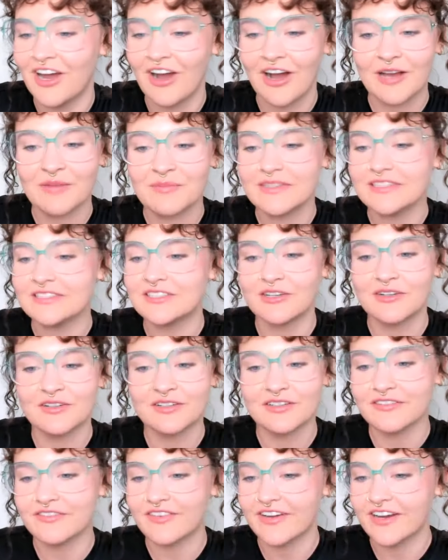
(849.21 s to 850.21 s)
I mean,
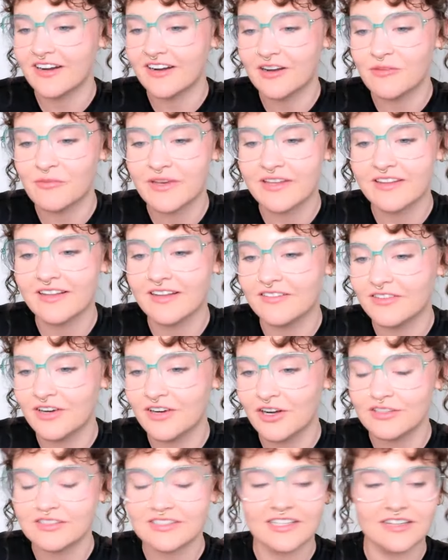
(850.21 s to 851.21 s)
totally fair. And
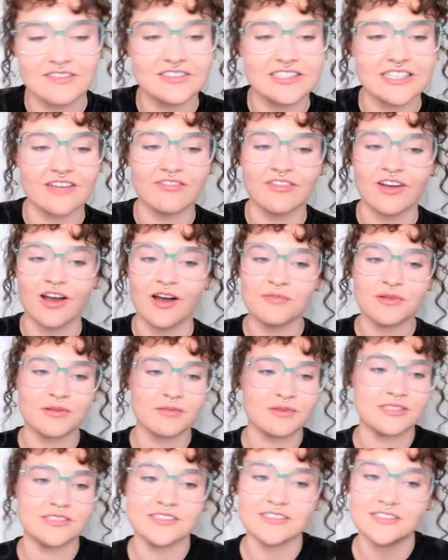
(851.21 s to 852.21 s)
girls love to give
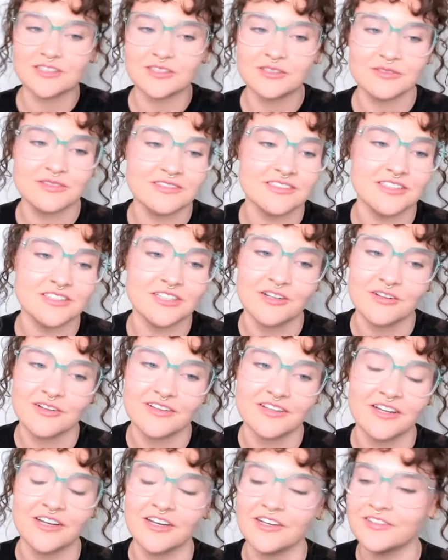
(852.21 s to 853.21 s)
compliments. So you
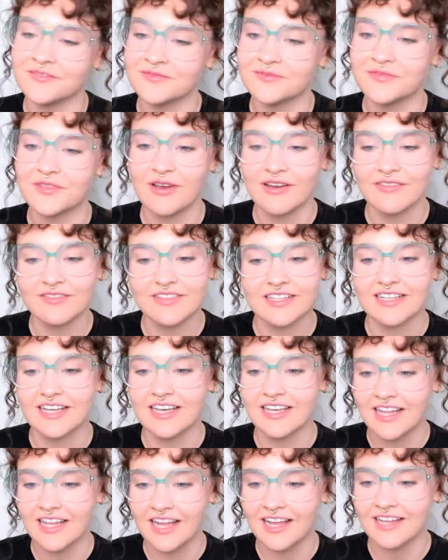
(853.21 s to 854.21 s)
have to
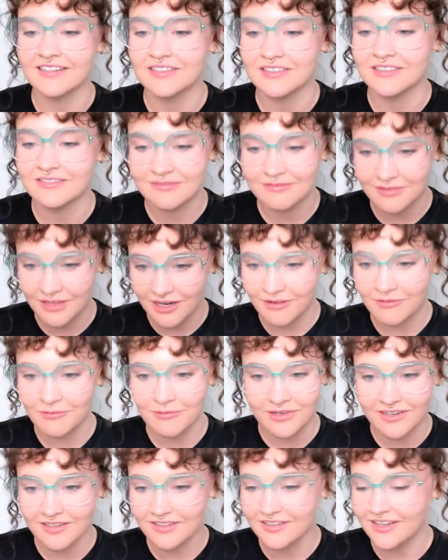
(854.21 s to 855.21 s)
lay that
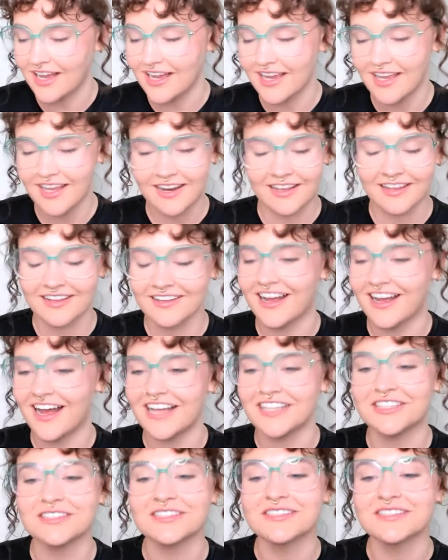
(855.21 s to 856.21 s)
groundwork. I get it. I
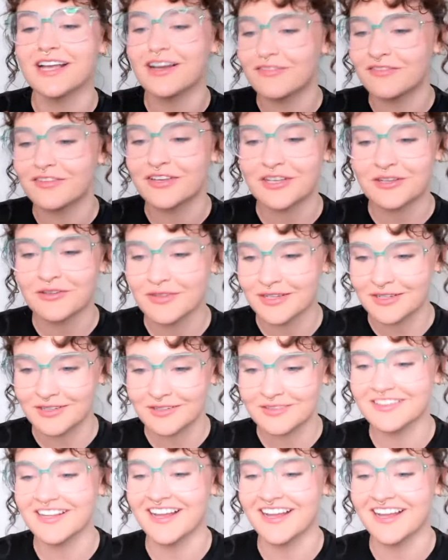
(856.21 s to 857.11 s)
just love cute.